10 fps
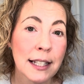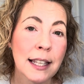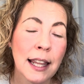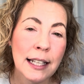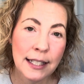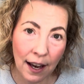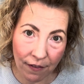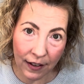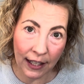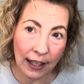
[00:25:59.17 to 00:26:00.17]
and they
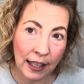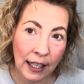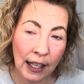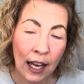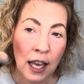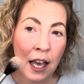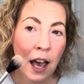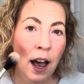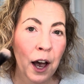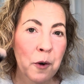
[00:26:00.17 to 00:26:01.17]
definitely
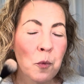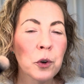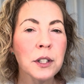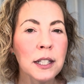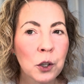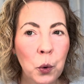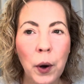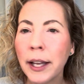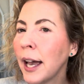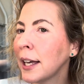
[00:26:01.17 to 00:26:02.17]
were still
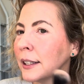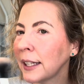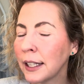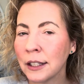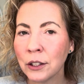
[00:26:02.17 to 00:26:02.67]
quite elegant